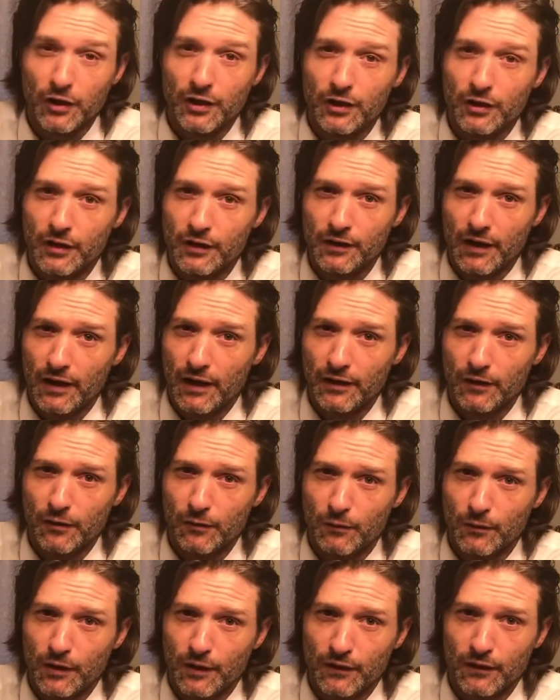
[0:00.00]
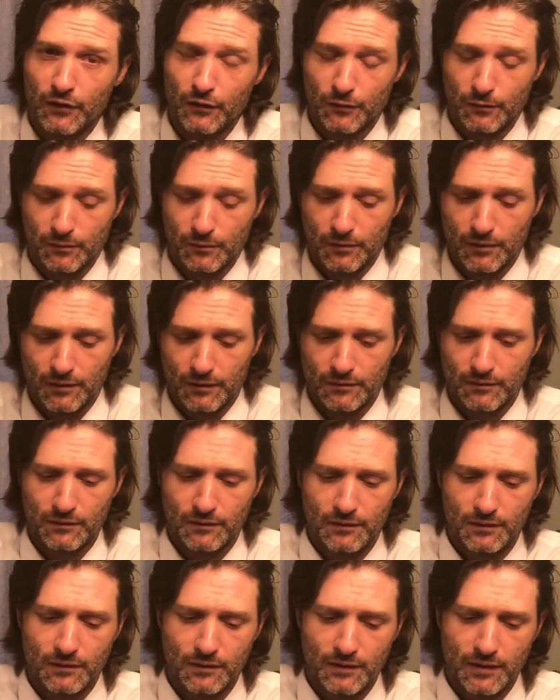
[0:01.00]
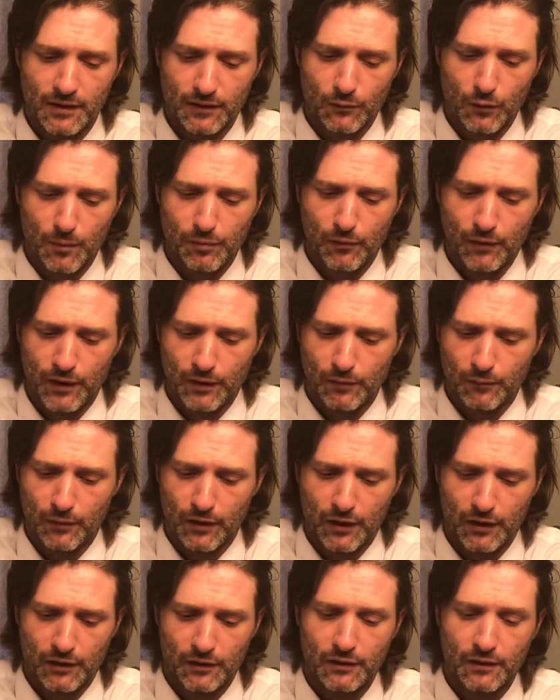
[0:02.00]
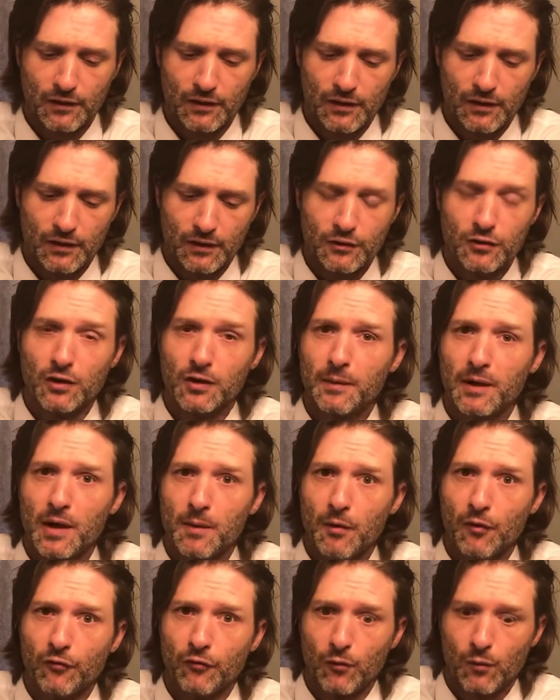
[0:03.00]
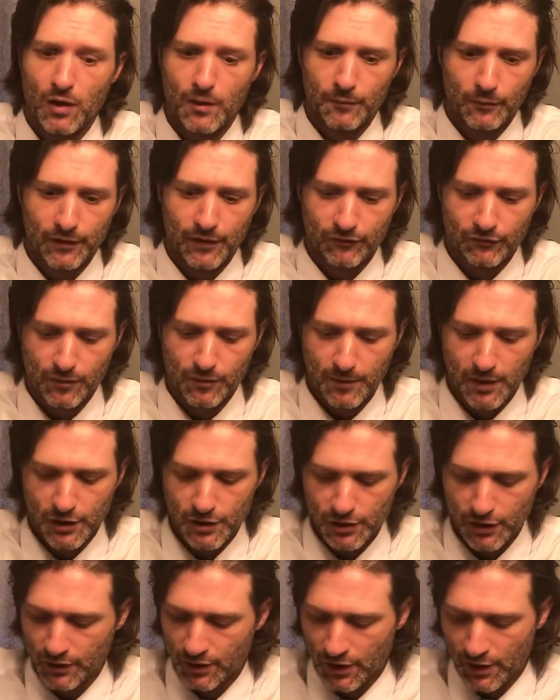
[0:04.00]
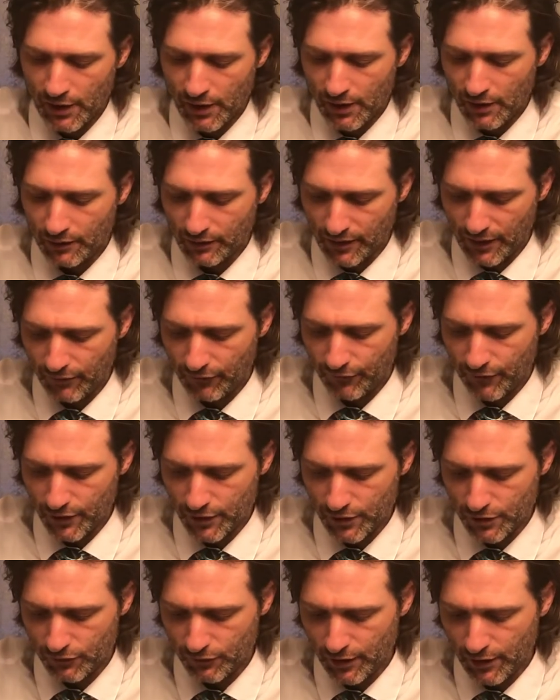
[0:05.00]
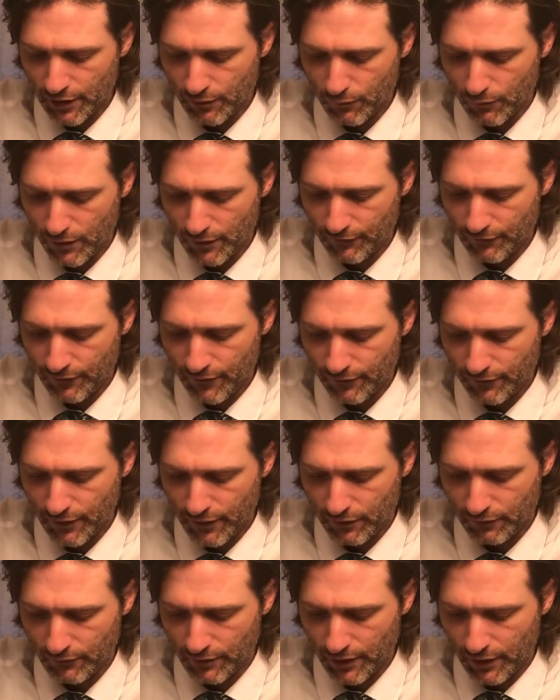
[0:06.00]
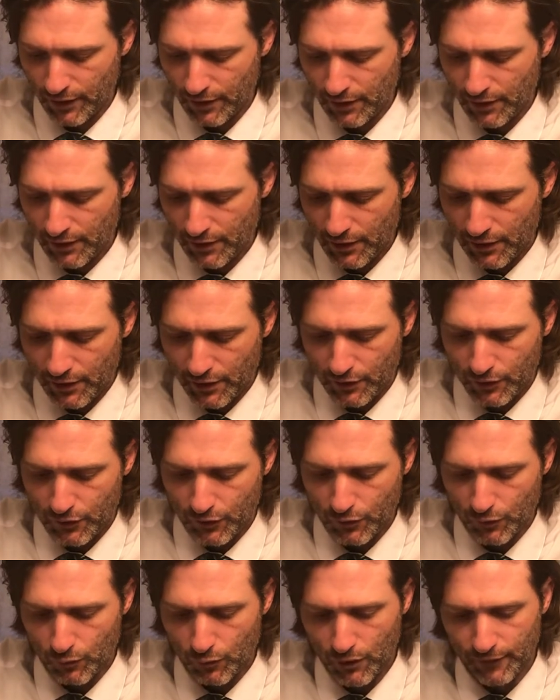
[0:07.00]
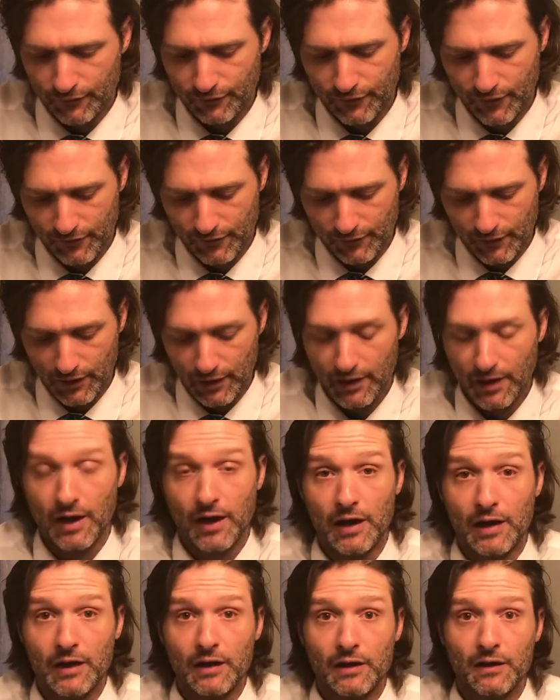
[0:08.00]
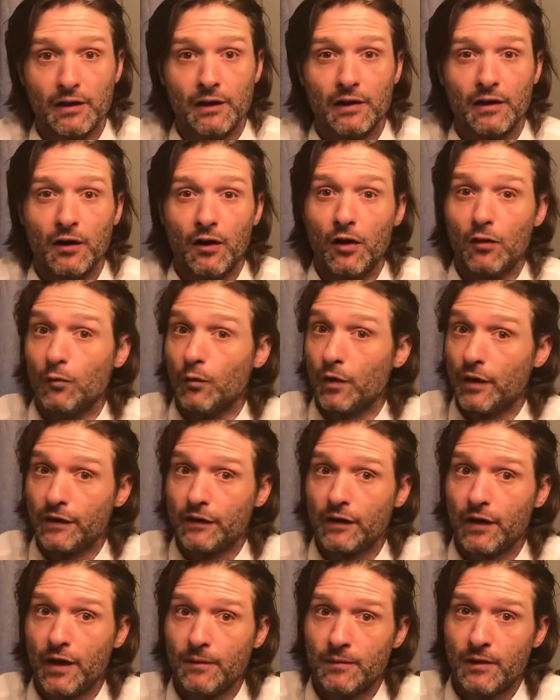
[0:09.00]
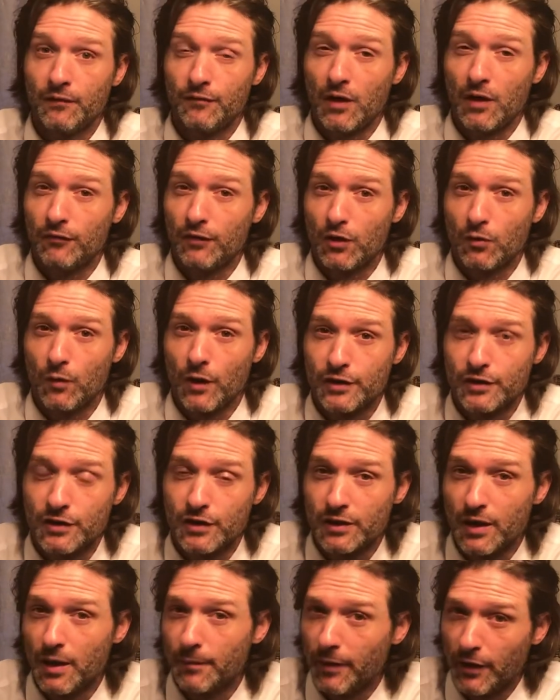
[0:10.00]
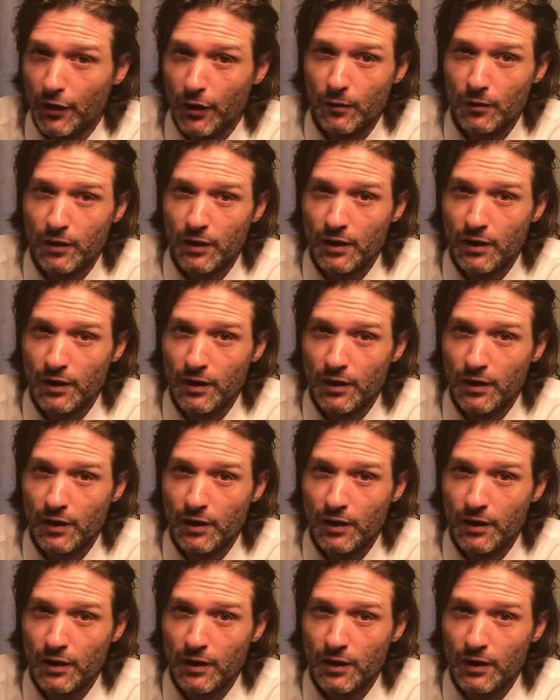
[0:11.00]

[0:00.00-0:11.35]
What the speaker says: good, and I don't want to get to a point where you're going to become overwhelmed with information. Let's finish reading 153 to 158 on Wednesday. If you have any questions, let me know.